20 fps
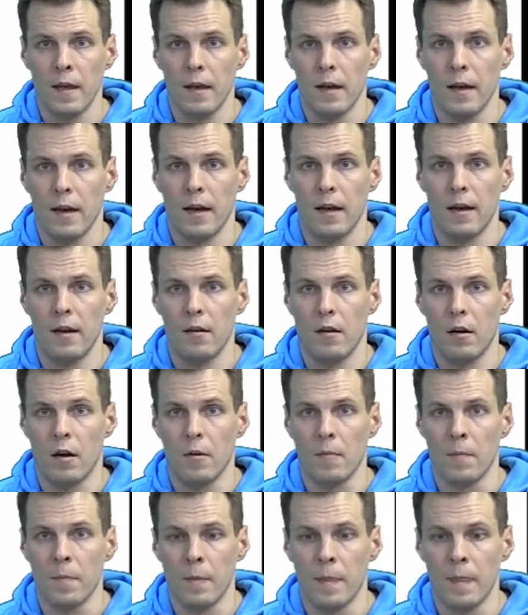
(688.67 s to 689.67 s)
And
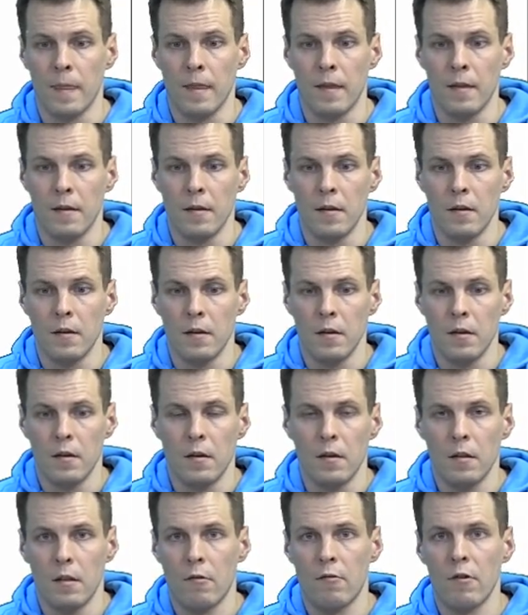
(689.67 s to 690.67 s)

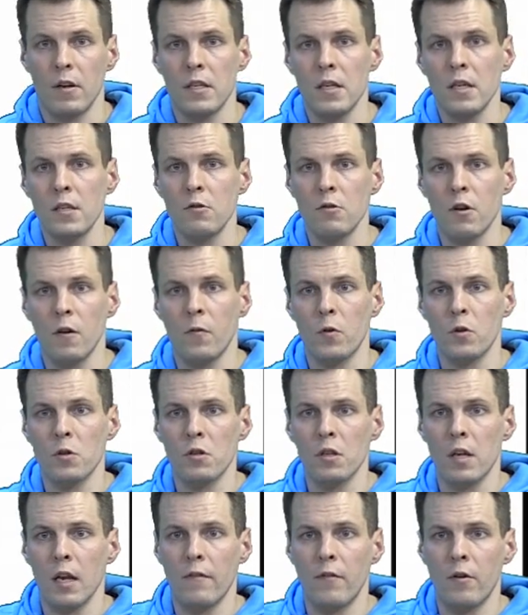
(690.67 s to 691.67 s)
the residual
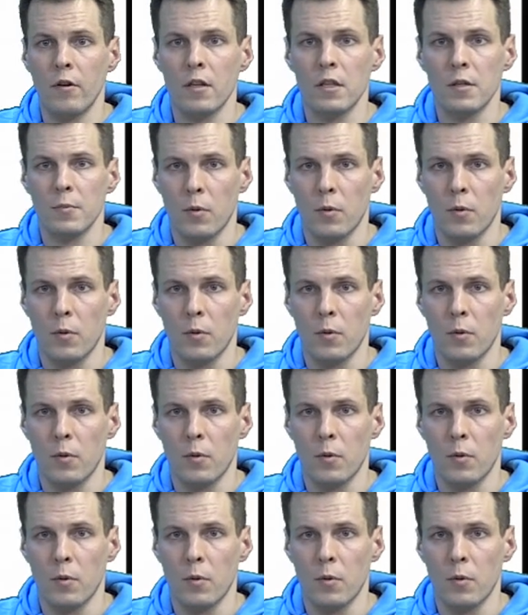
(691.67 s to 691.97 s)
versus leverage